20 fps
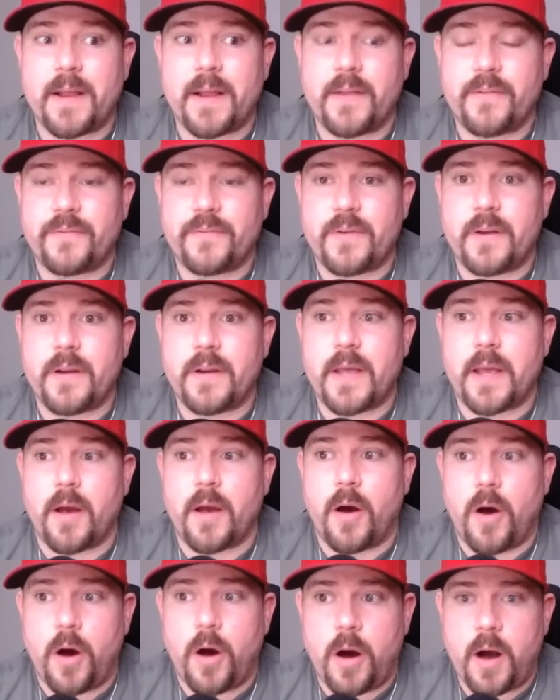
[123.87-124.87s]
and Sunday
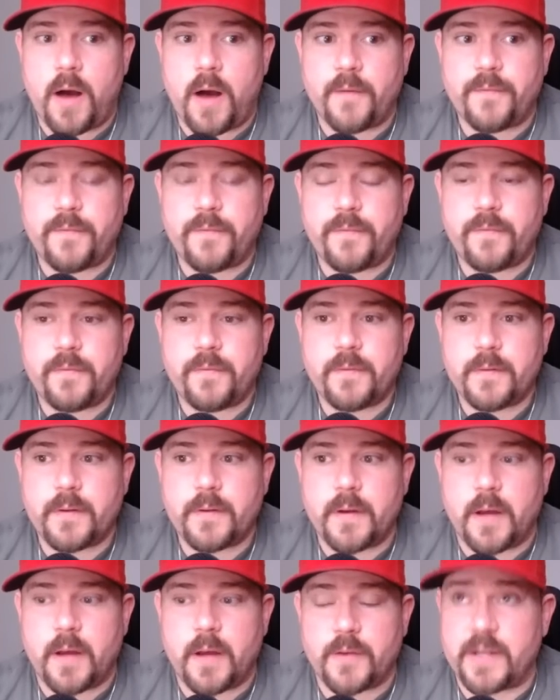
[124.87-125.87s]
off.
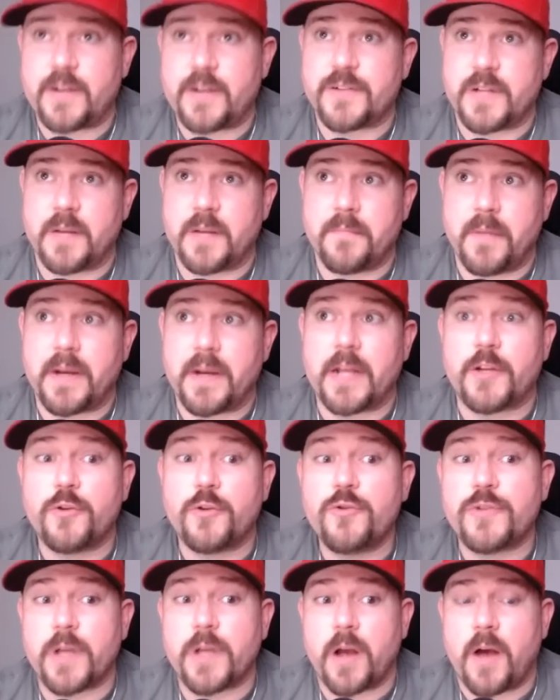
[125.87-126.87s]
Saturday, Sunday, Monday,
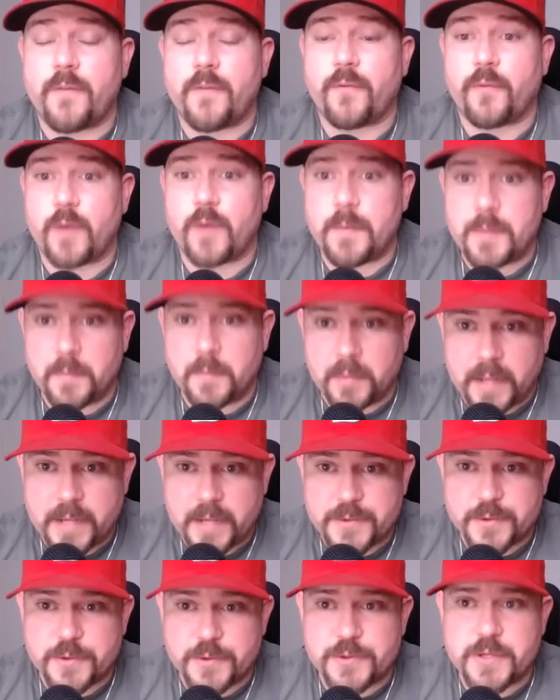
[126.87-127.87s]
Tuesday off from the
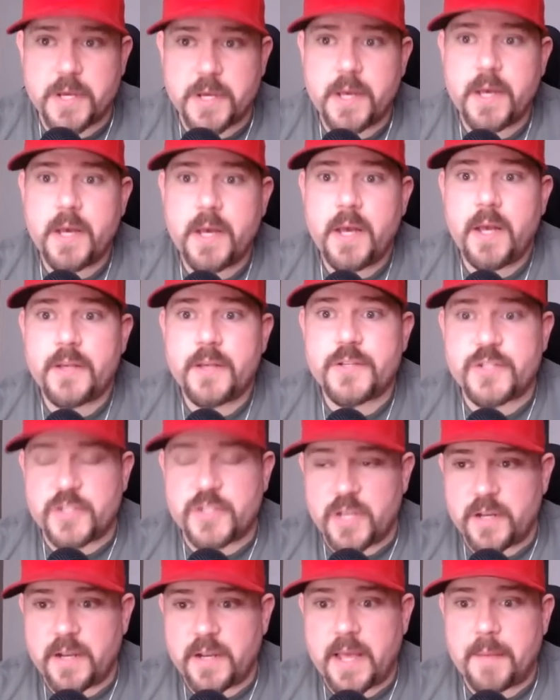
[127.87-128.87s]
Blazers.
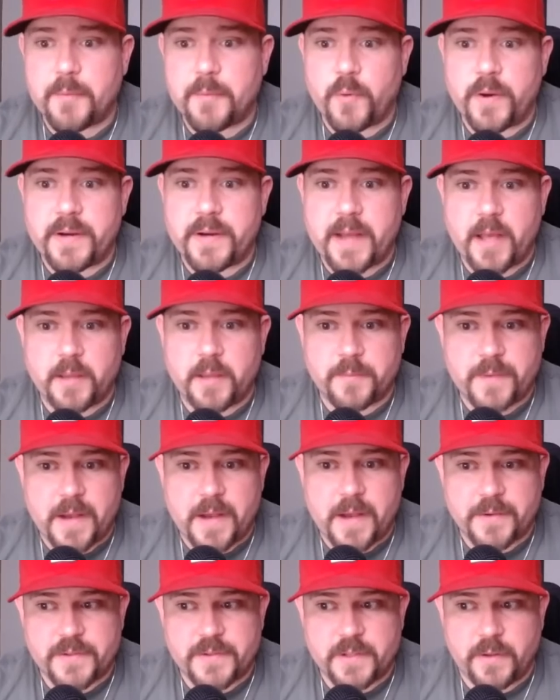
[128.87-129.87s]
Sunday, I'm going down to the
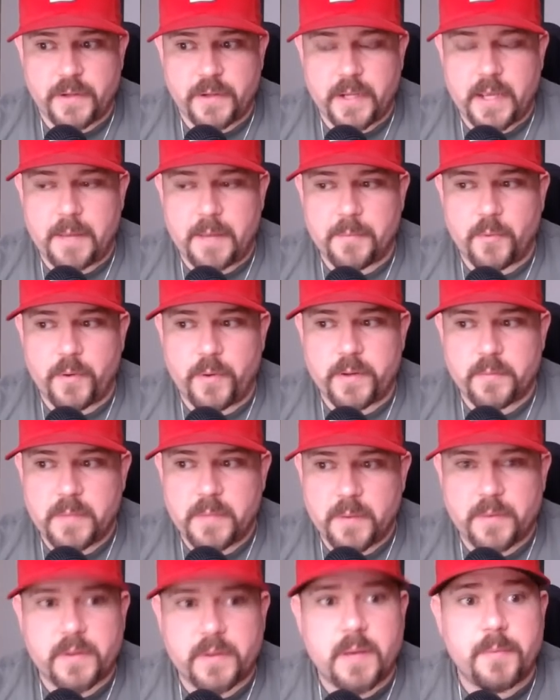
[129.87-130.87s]
practice facility. I'm going to
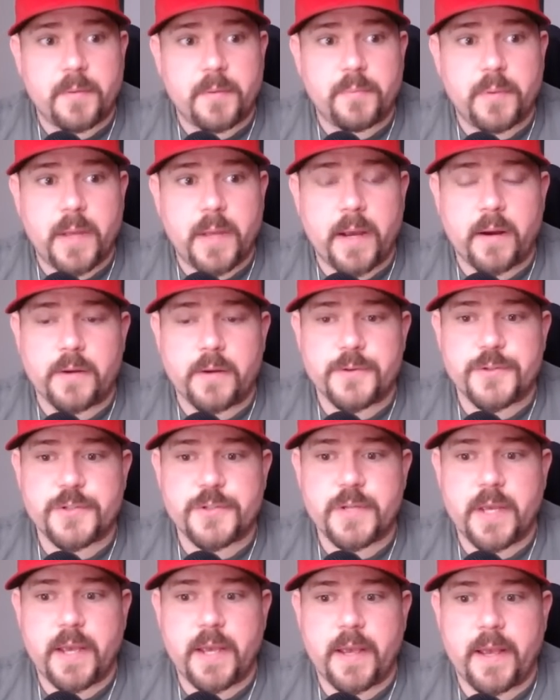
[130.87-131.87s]
meet with a couple of players,
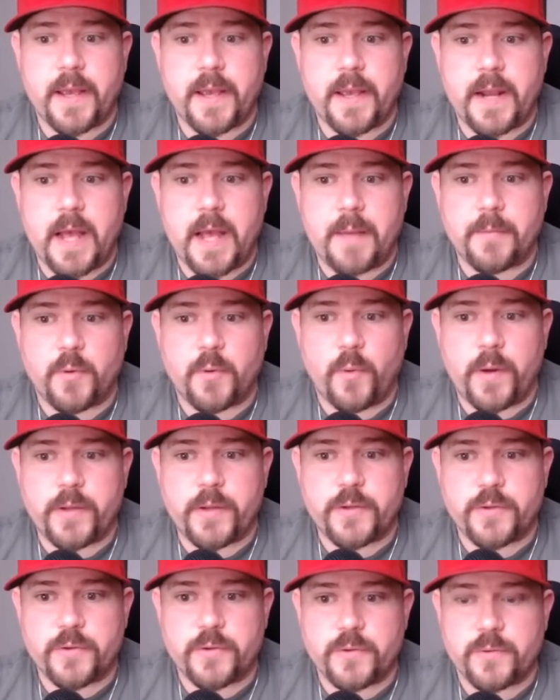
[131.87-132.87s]
and I'm going
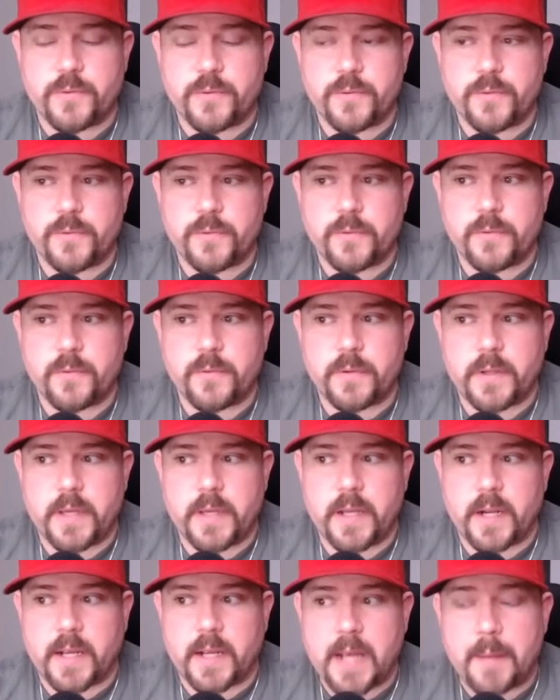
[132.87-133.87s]
to
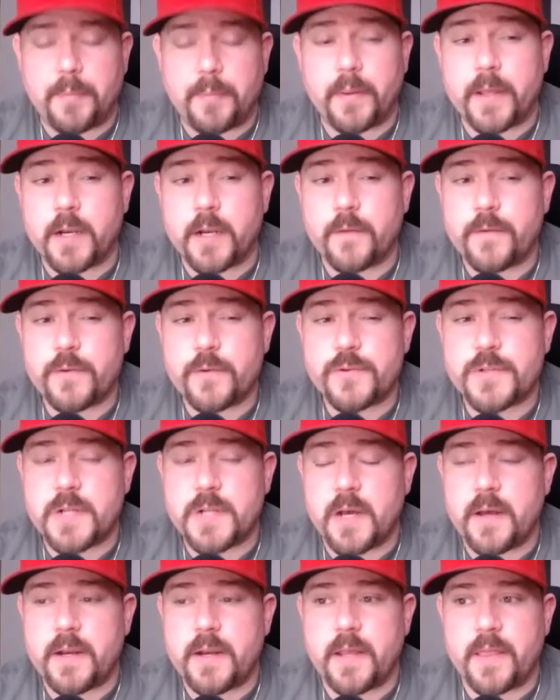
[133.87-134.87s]
get a couple interviews
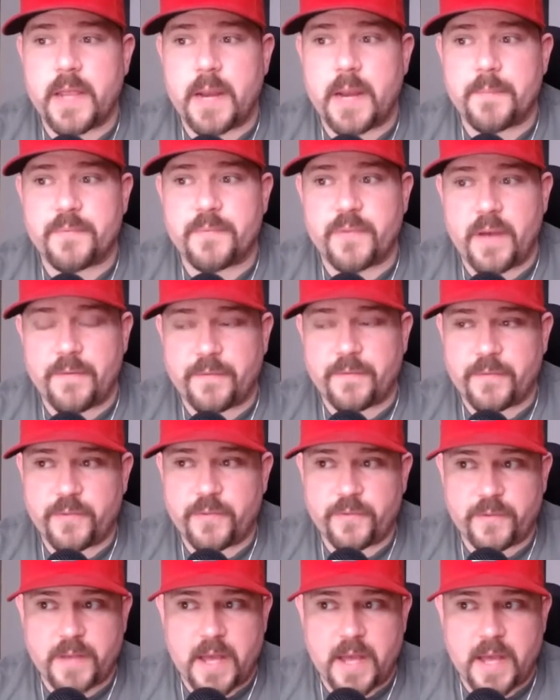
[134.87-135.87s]
done, and then I've
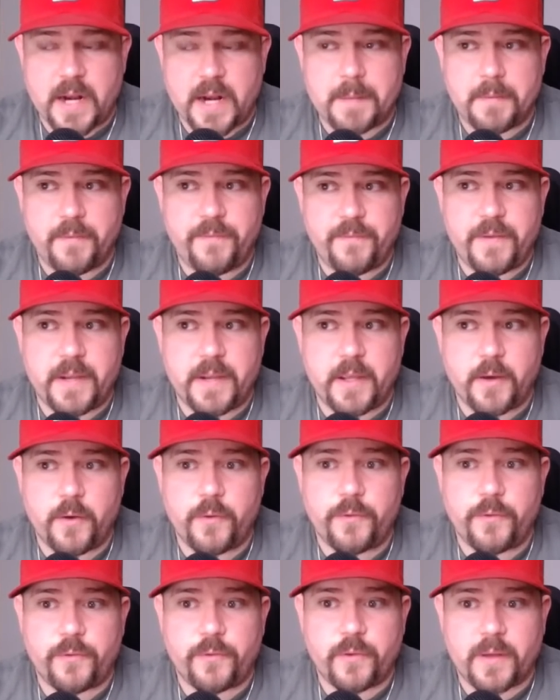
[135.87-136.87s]
got a couple of
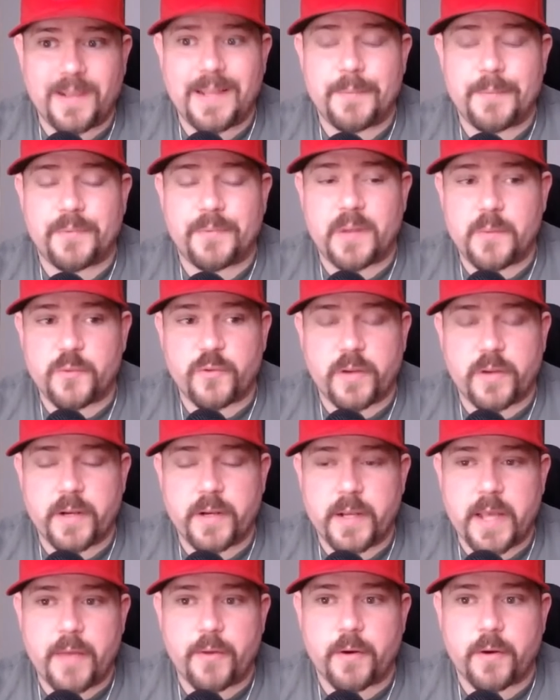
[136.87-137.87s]
videos, clips that I'm stringing
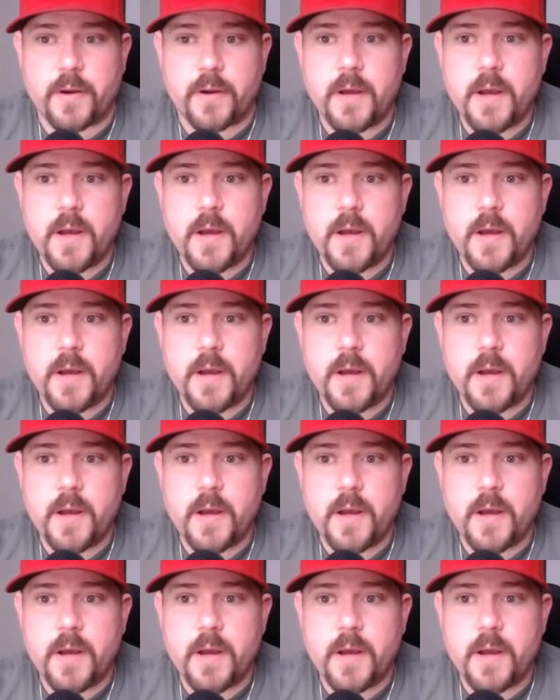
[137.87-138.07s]
together,